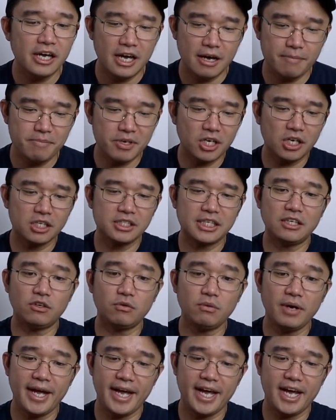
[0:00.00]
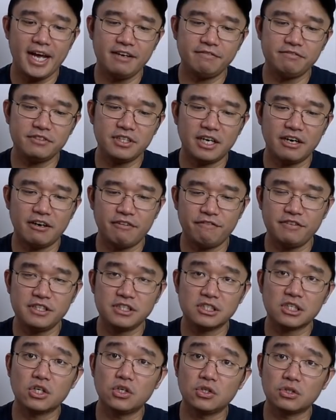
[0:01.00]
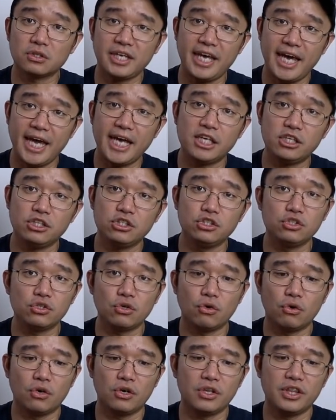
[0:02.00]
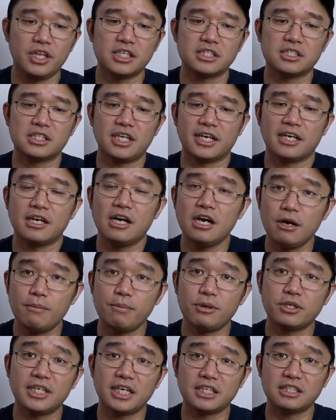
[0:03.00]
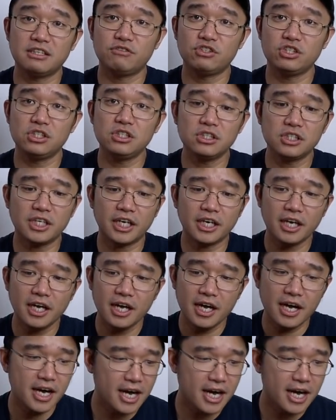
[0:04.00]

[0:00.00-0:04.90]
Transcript: And because I don't have the physical cage or this like protective shielding,